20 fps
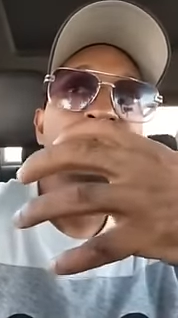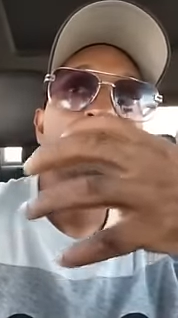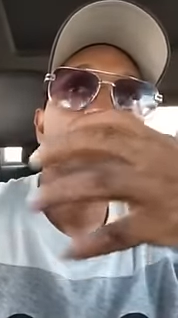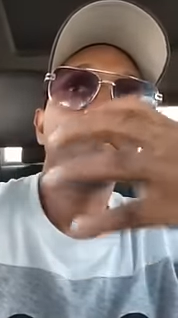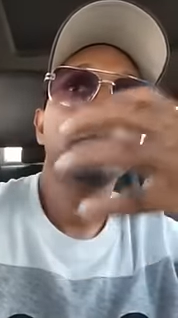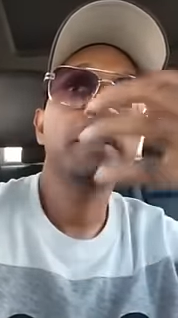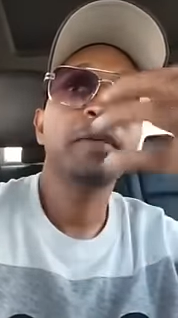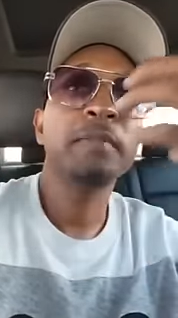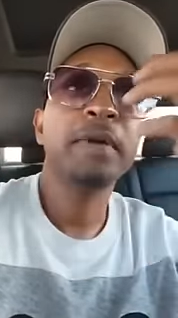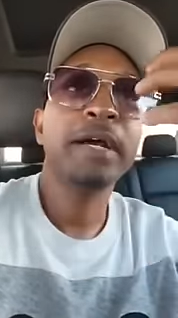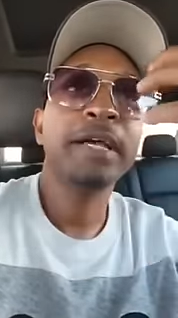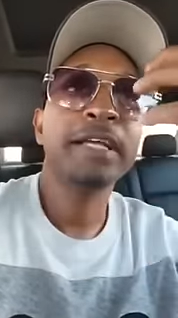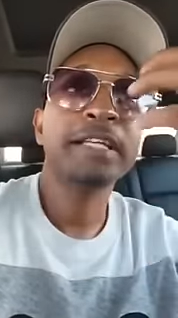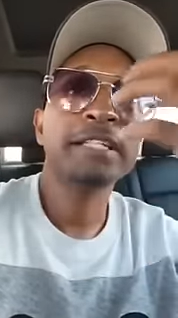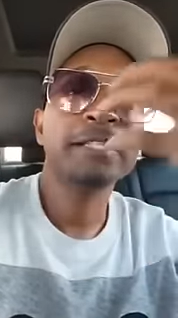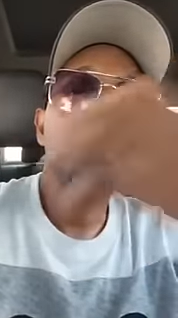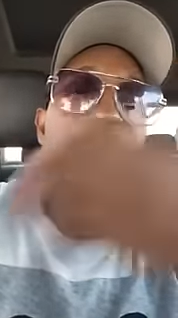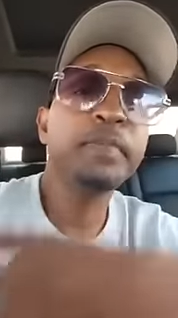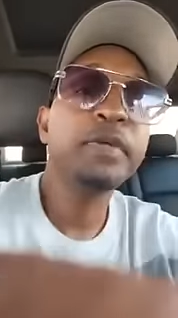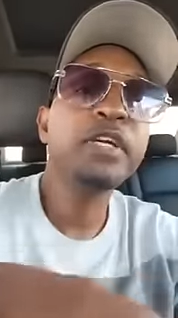to be my
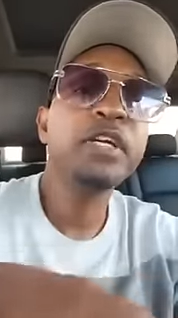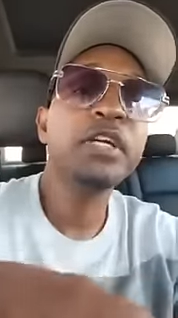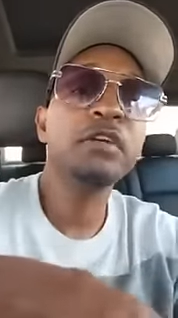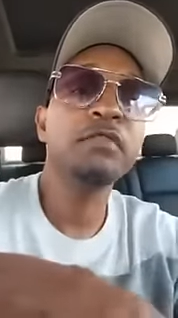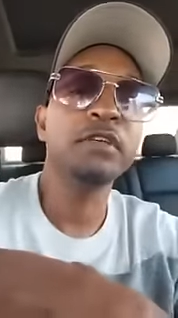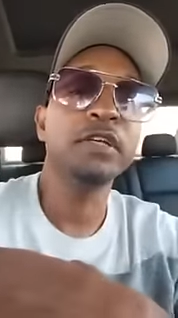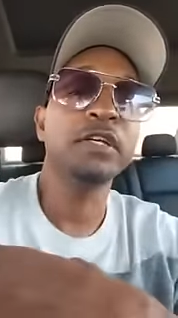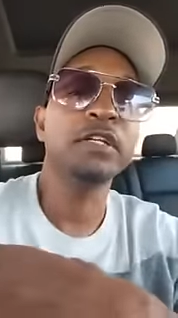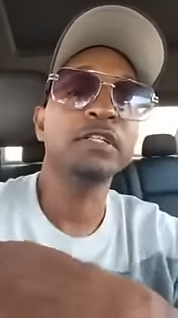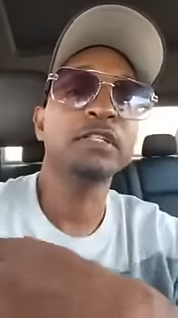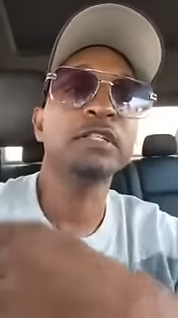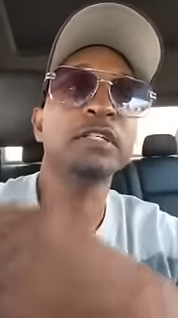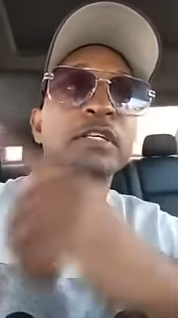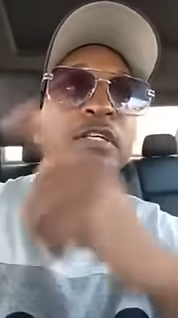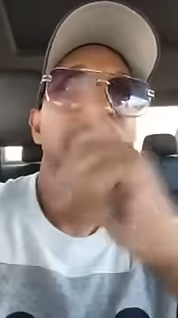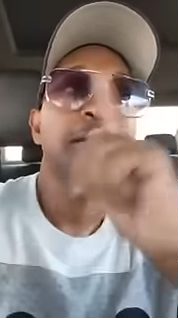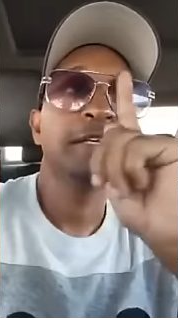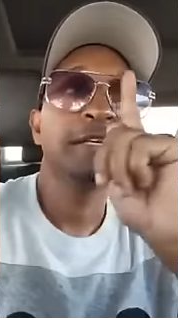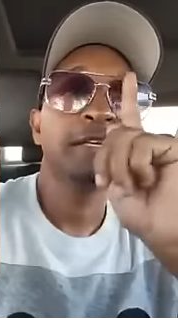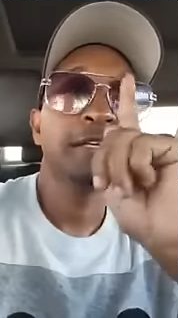experience?
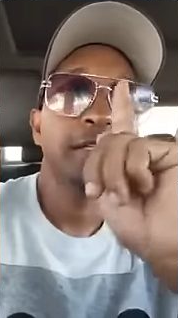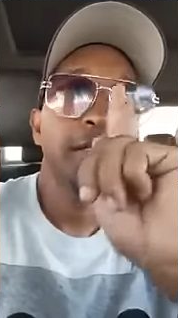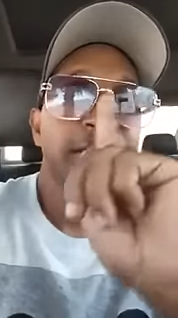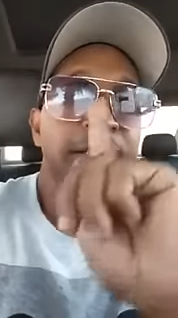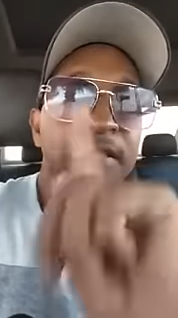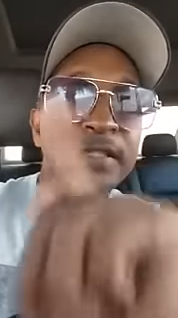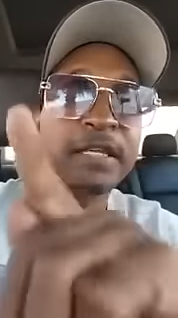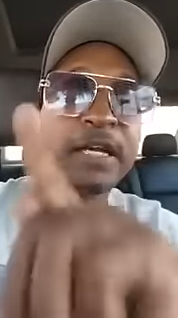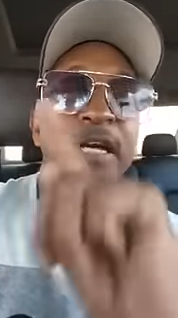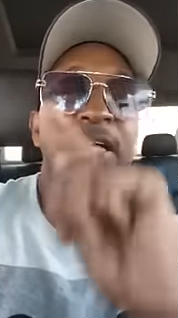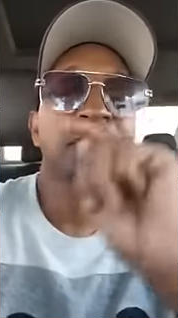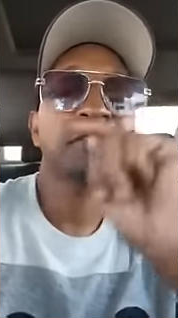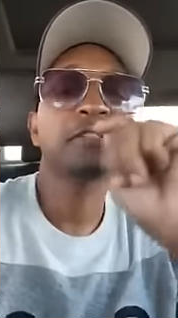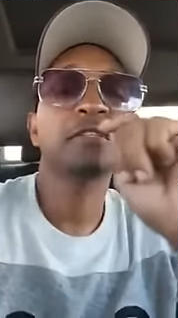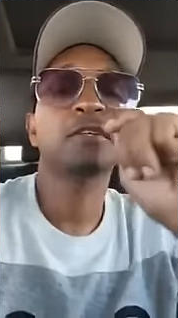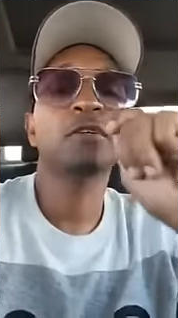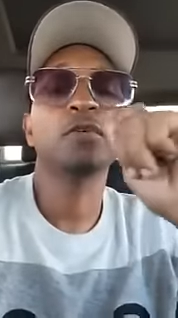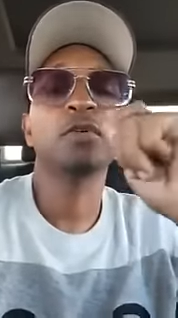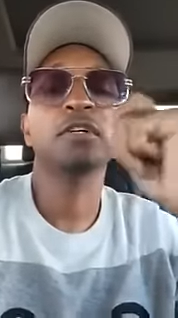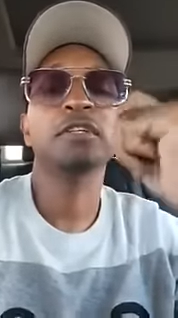That's
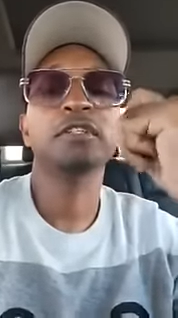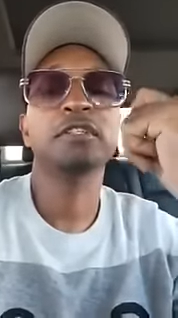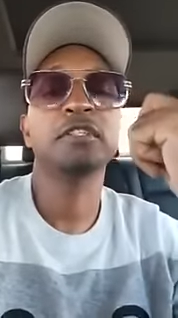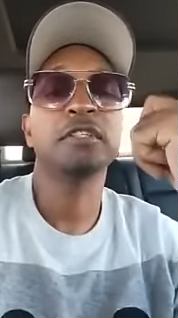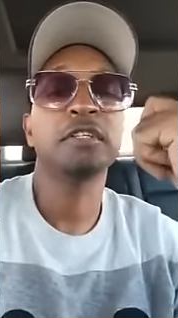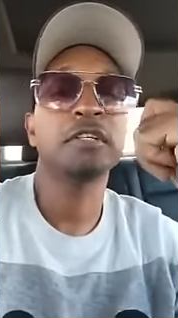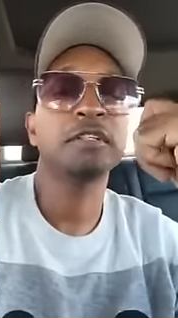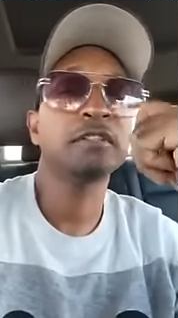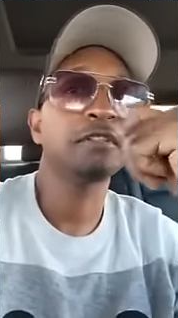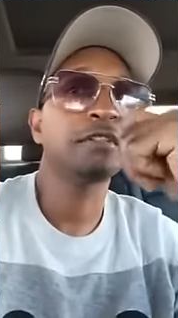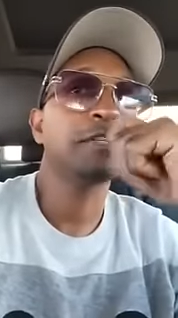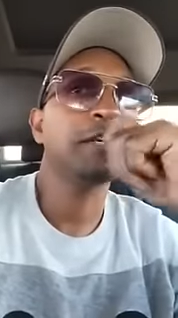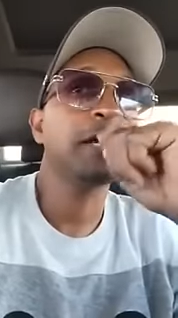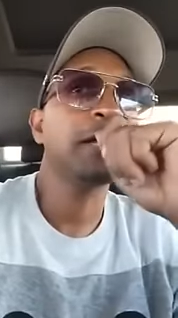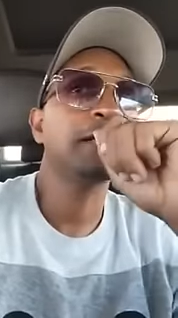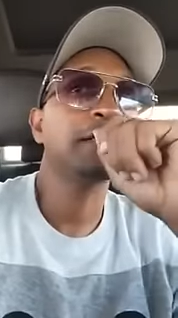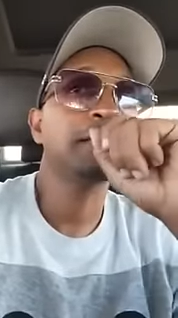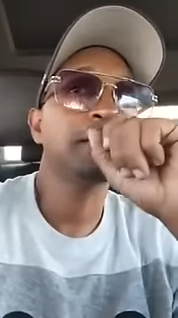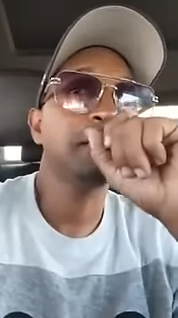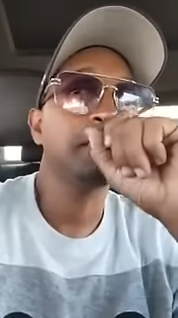the question.
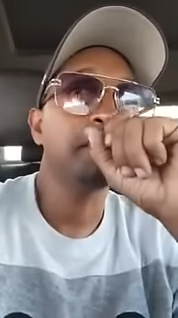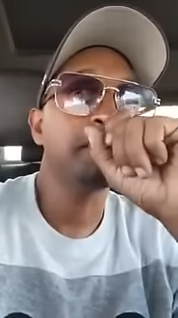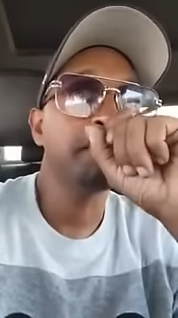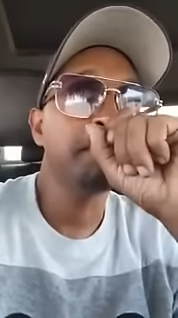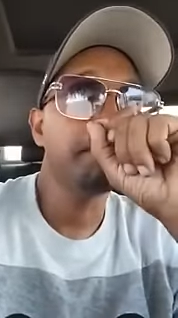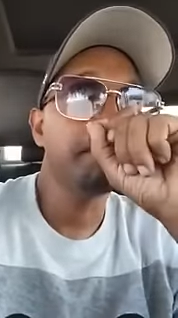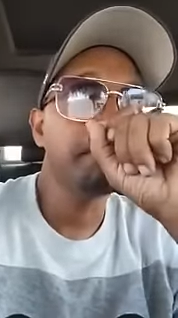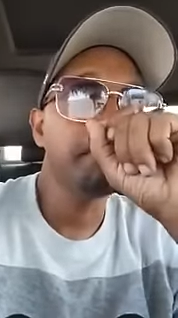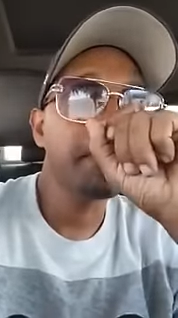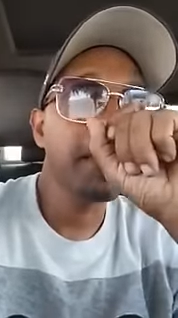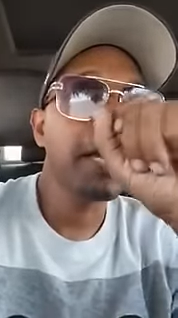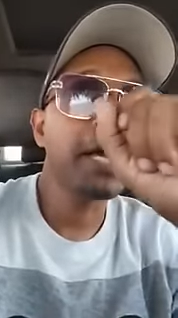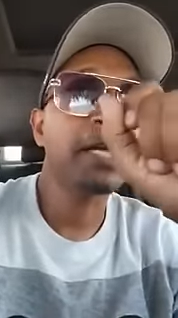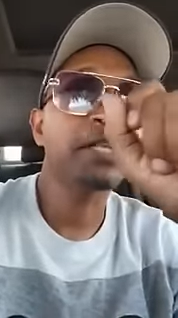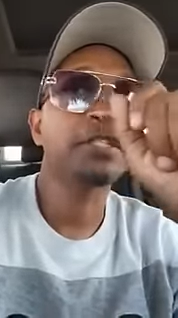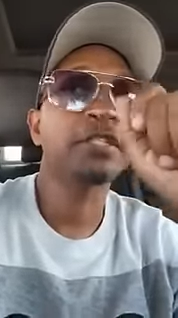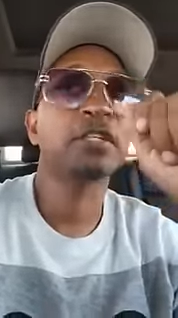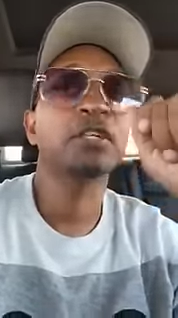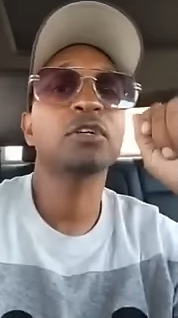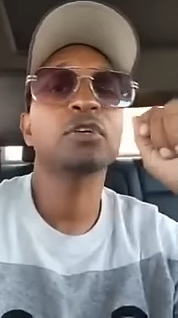That's the
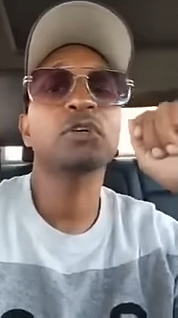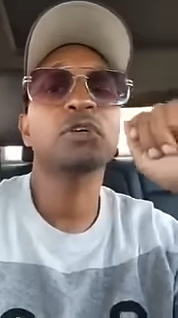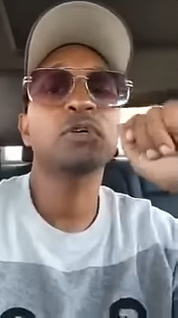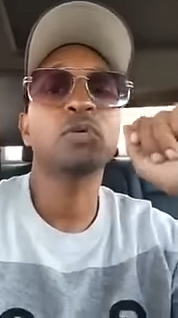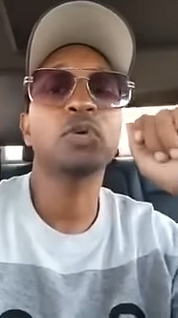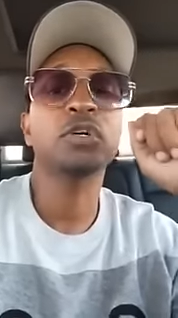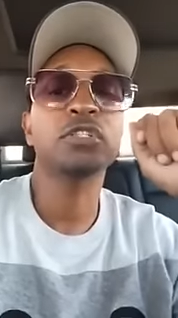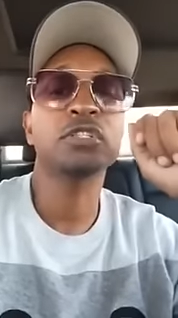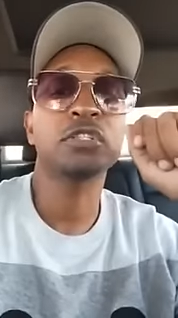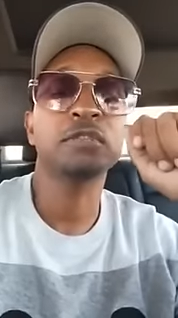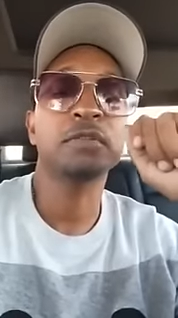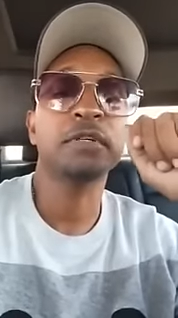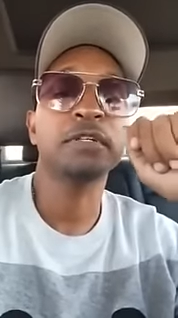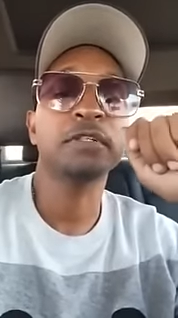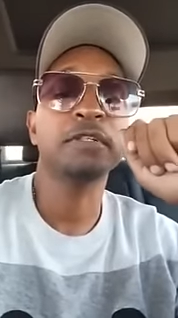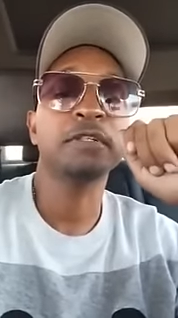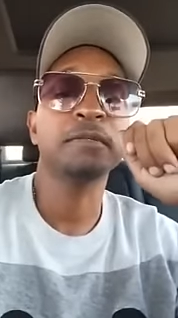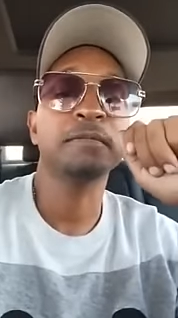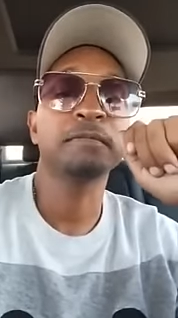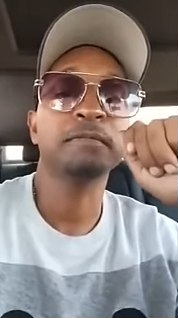magic question right
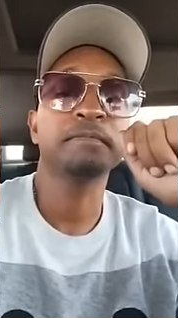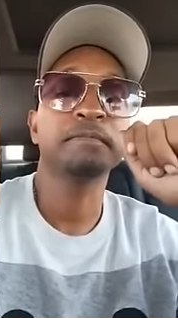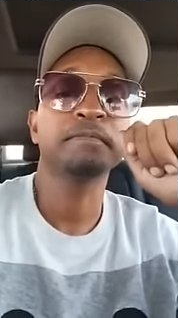there.